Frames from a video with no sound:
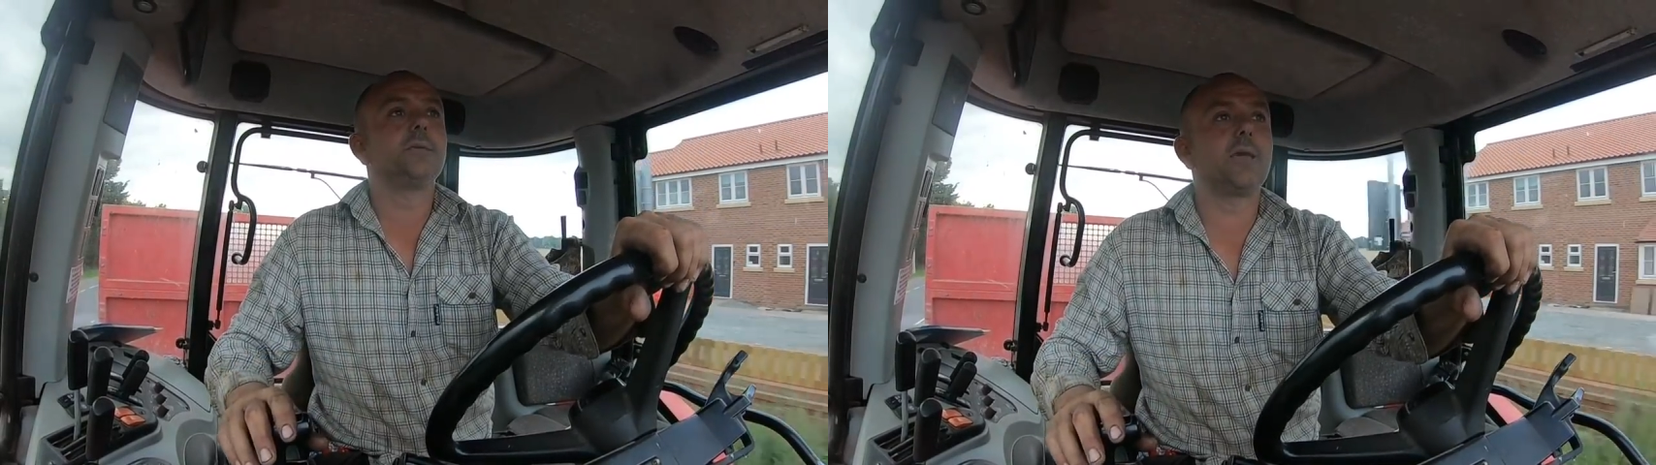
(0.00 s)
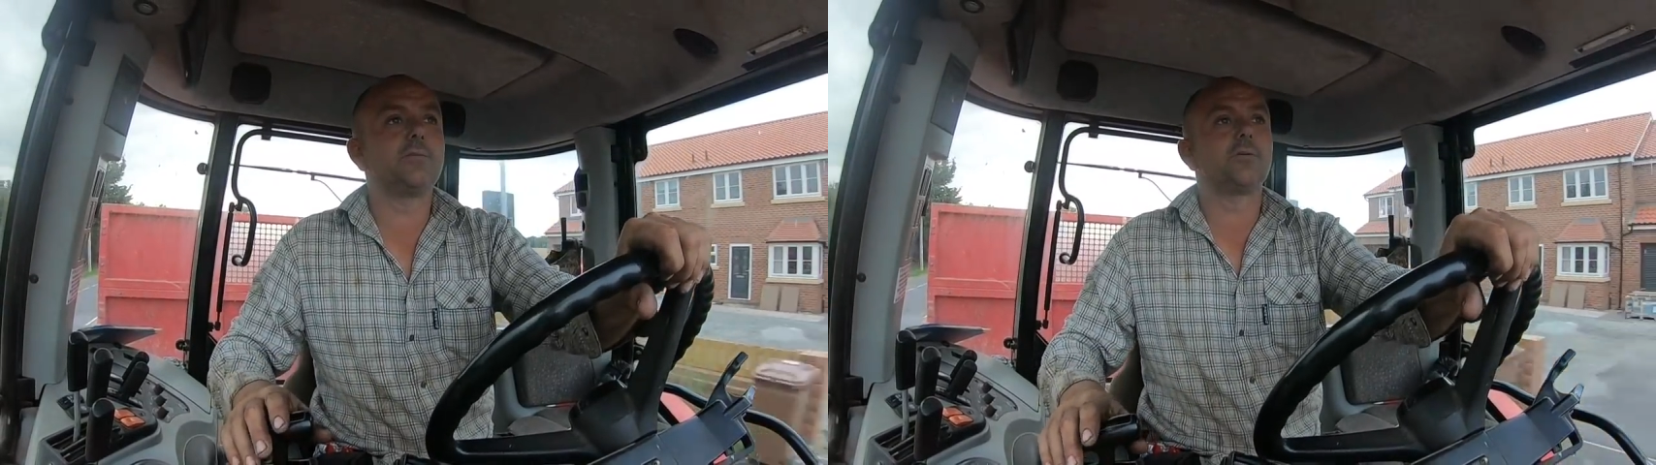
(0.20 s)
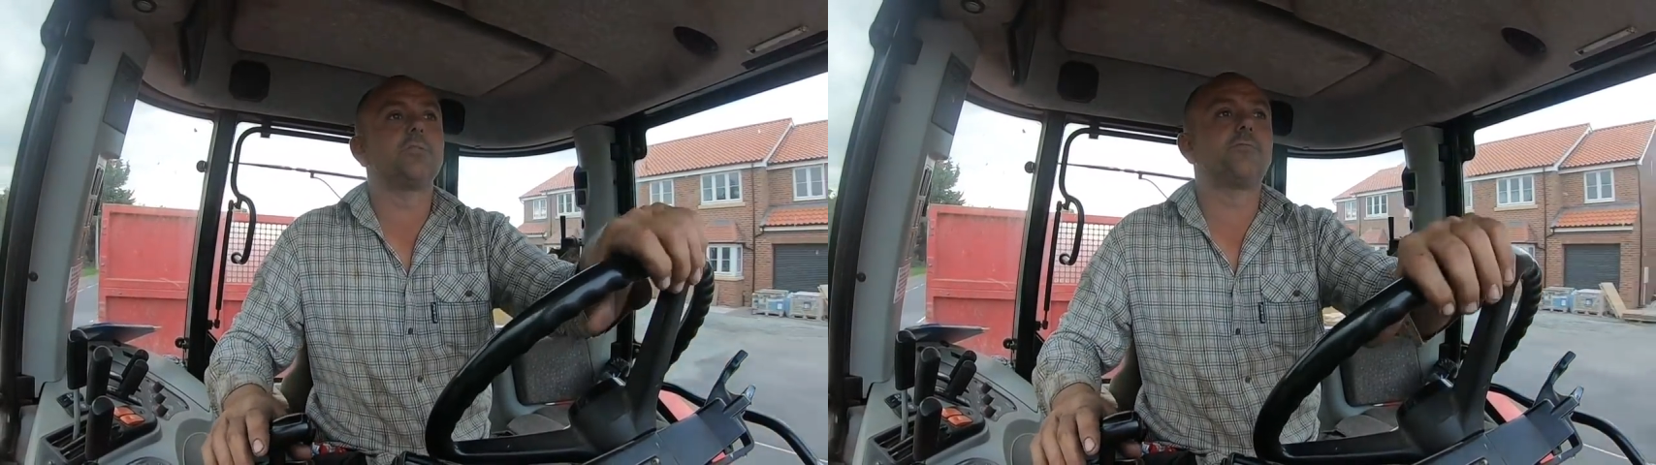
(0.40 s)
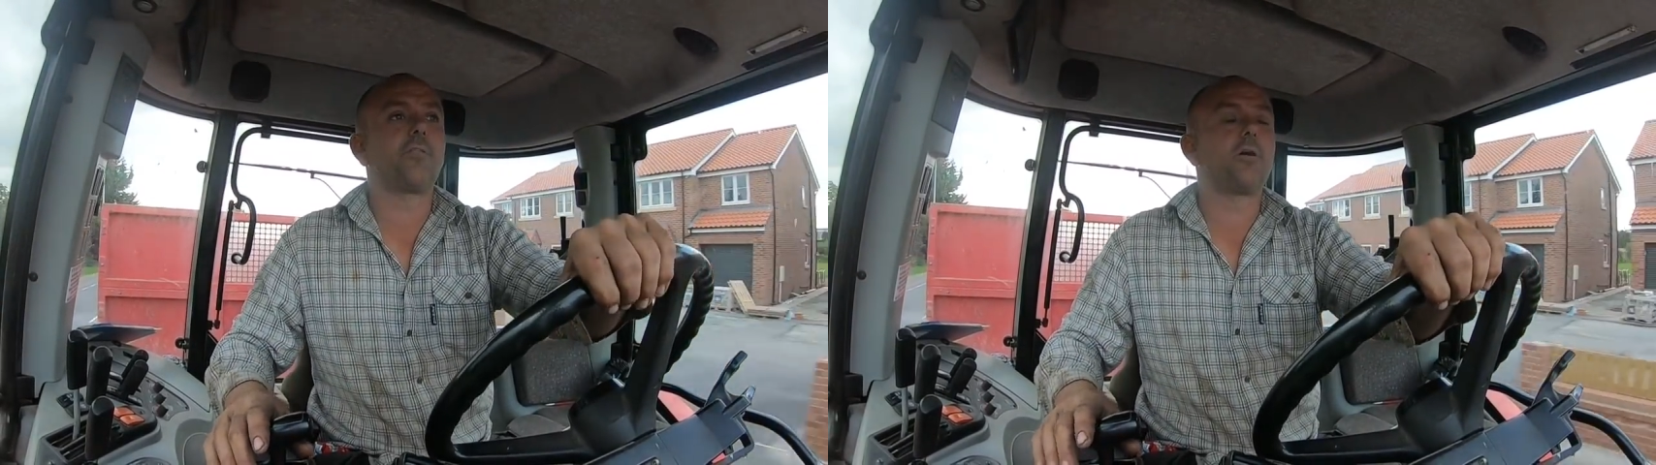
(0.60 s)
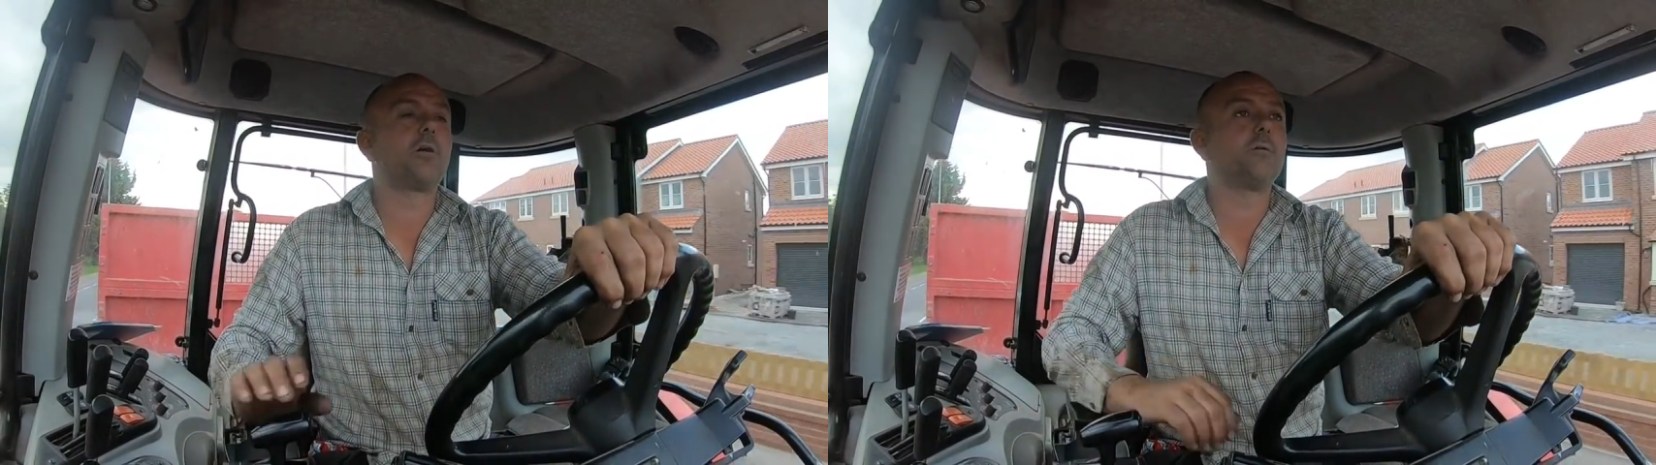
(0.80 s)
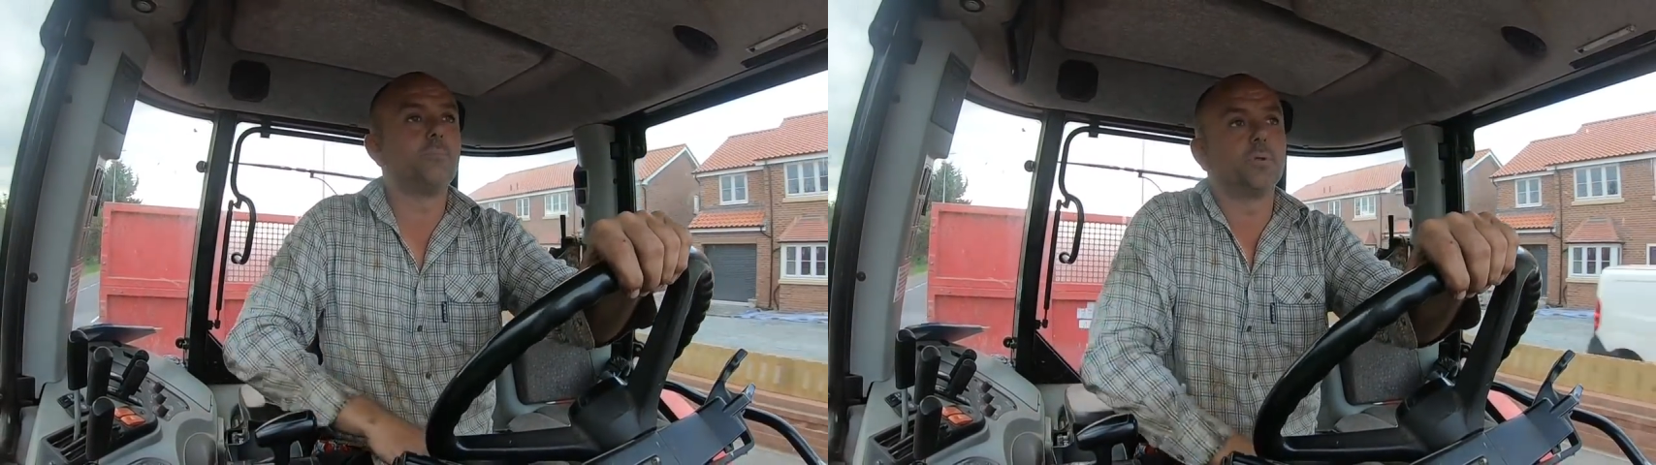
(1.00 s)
header on the floor it